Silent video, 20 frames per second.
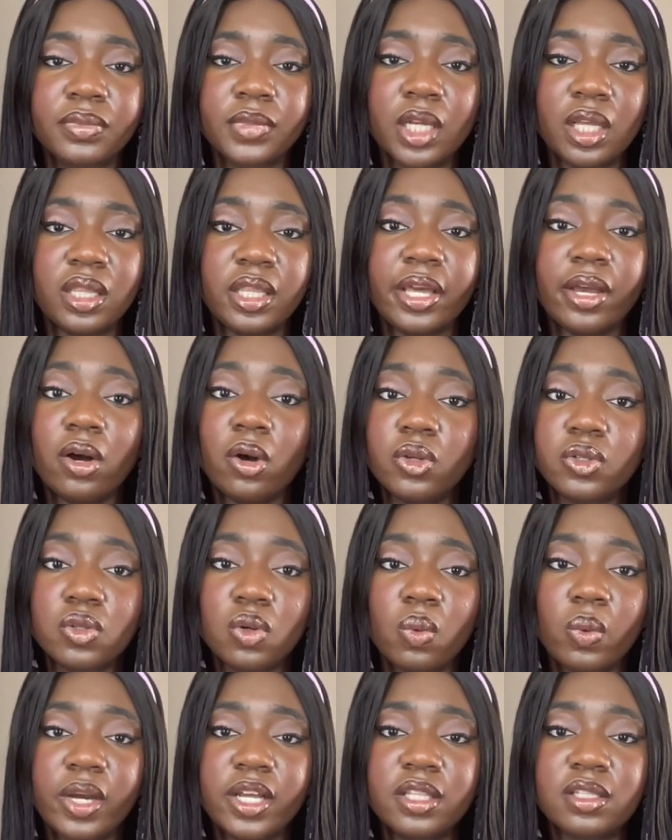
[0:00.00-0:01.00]
They also
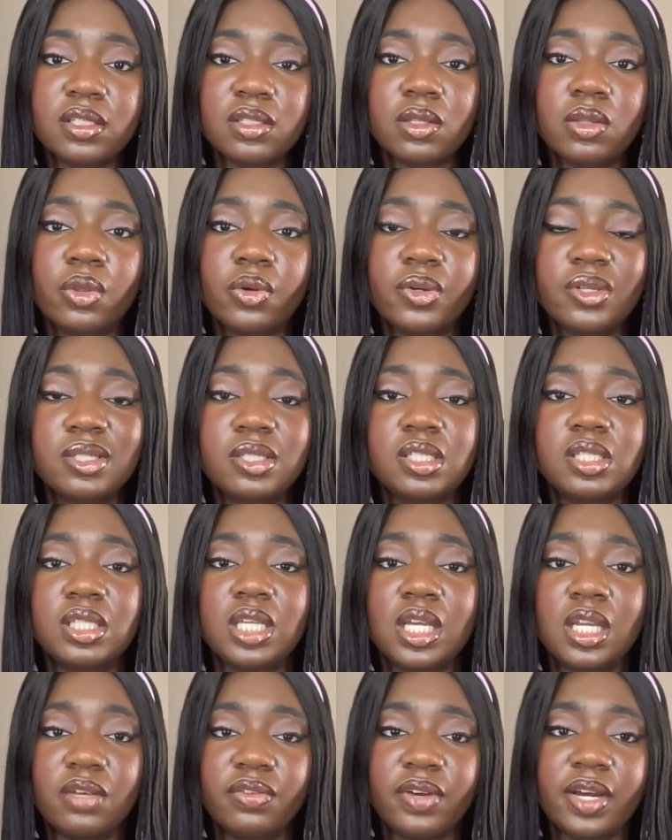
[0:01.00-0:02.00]
went through
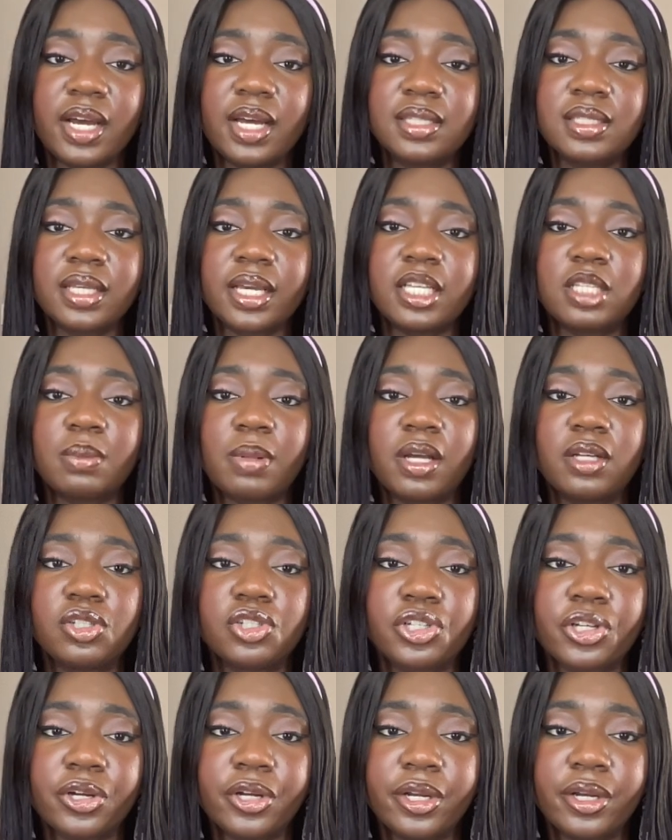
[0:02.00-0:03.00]
significant
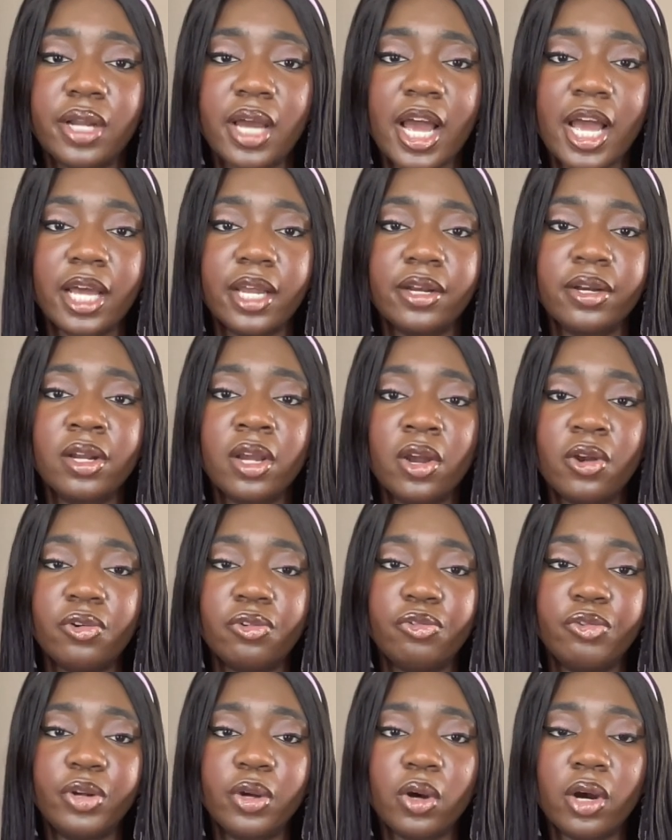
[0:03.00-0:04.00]
expansion and
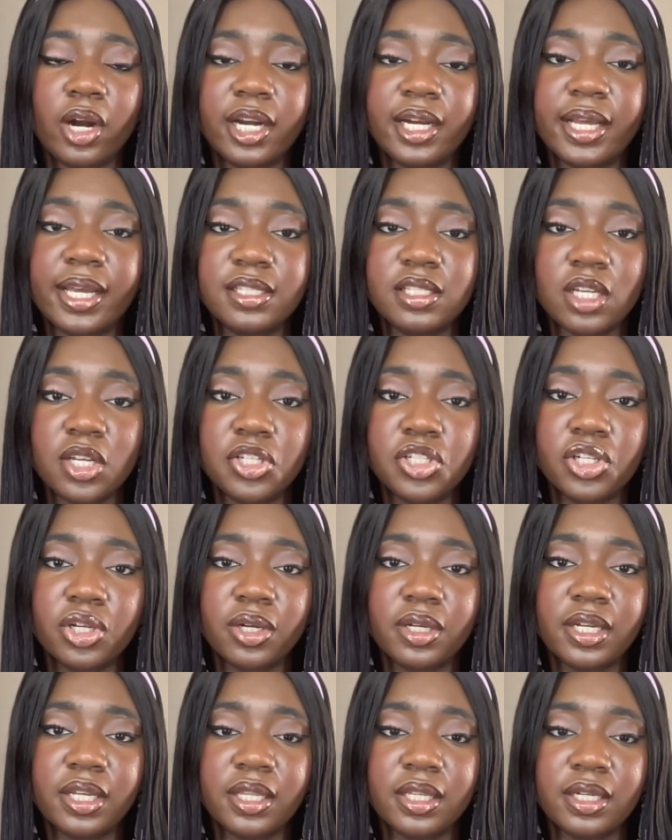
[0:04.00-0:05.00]

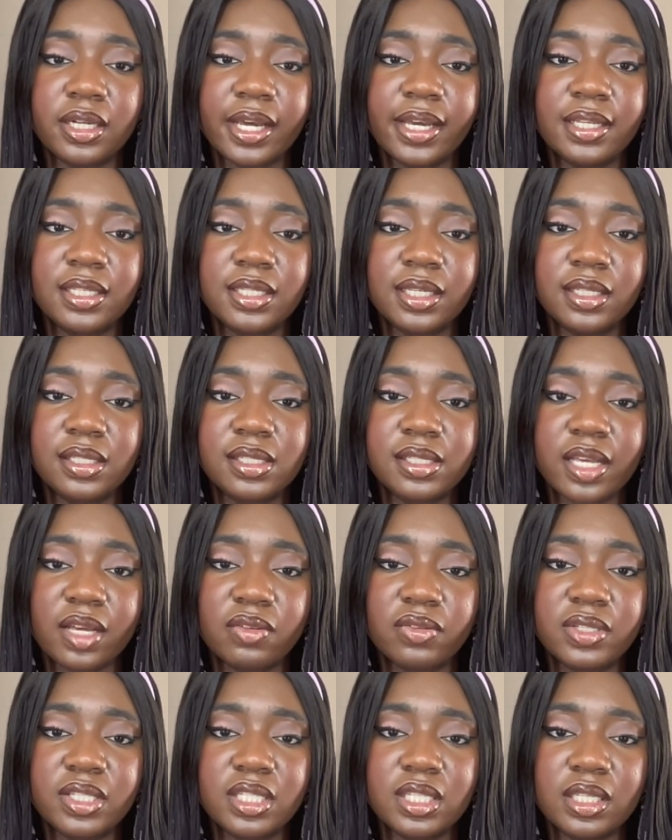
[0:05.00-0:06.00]
reorganization in the
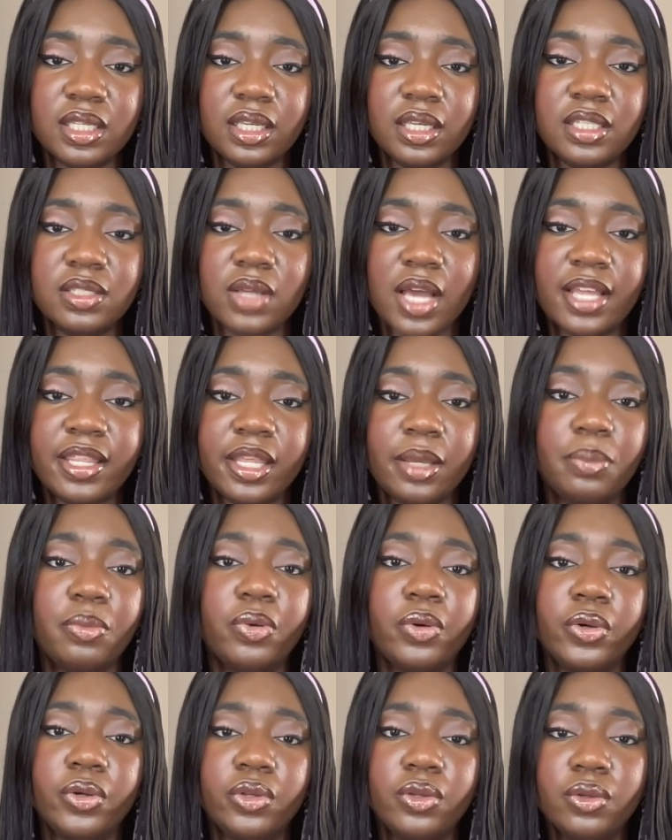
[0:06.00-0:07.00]
1970s, and they
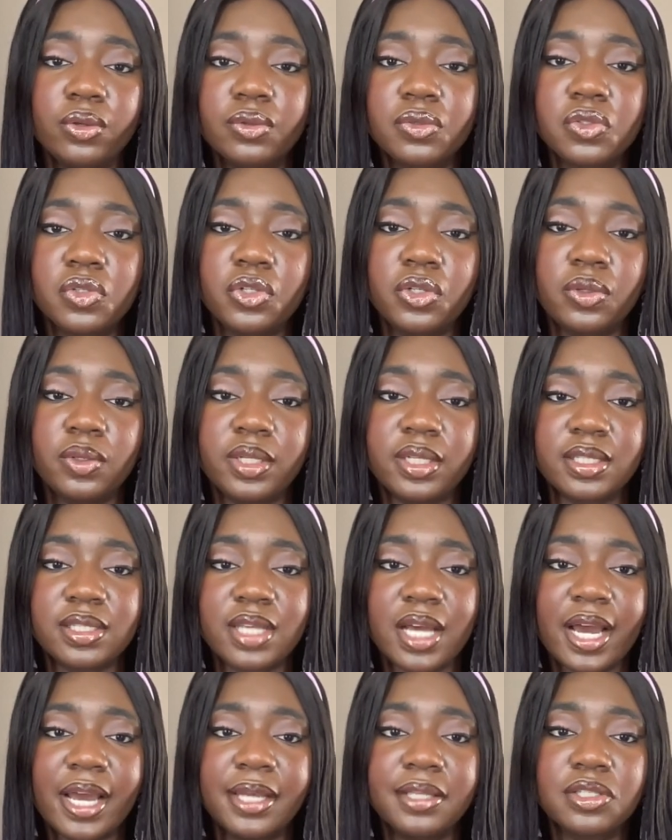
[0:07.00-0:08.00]
produced new
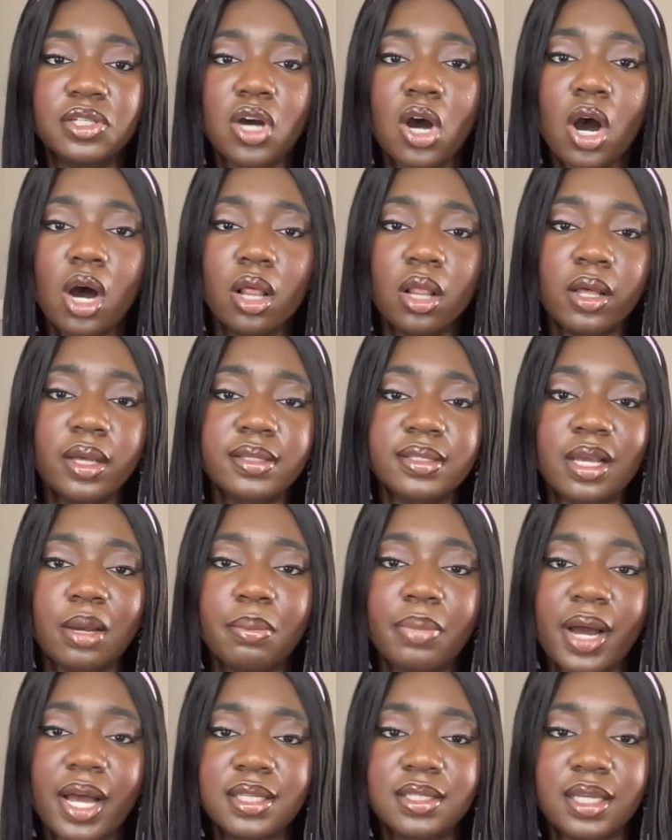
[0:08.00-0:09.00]
designs, colors,
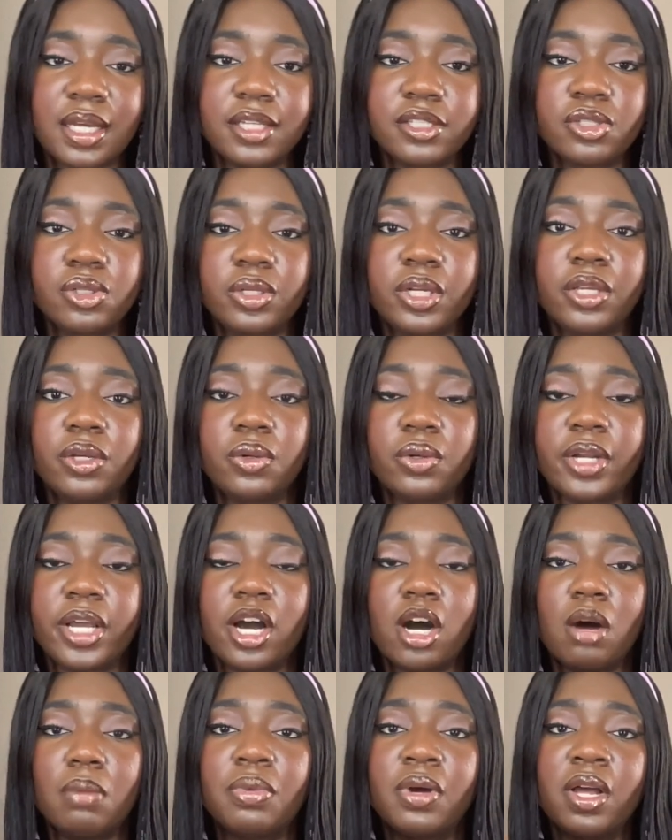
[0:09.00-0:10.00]
and patterns so they could
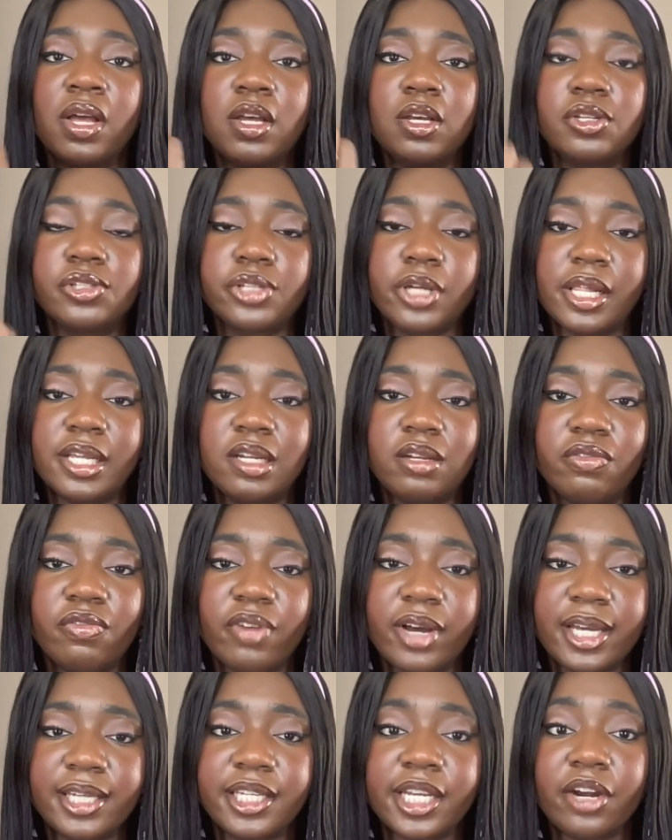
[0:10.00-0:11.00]
help
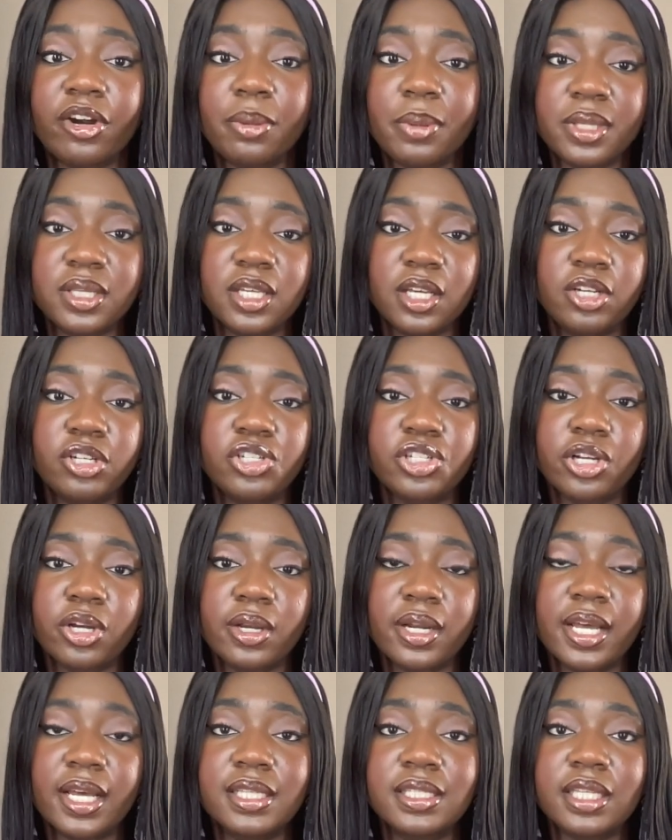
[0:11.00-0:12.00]
solidify their
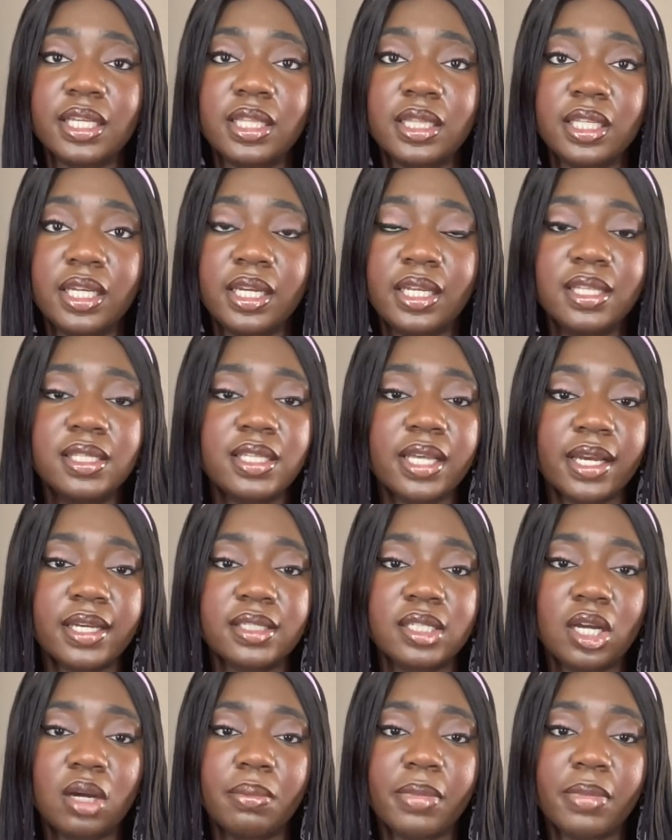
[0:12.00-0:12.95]
reputation as a leading textile